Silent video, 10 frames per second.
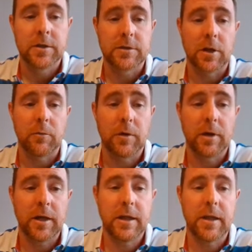So
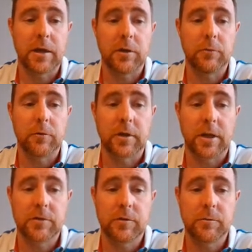in their Google
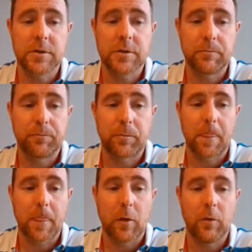Classrooms,
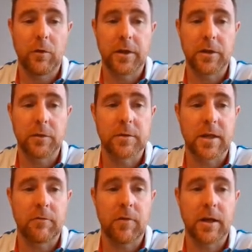all they do is
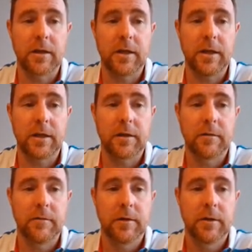they right
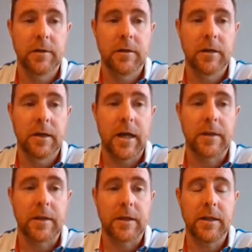click
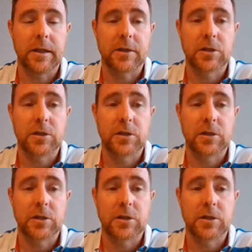and they click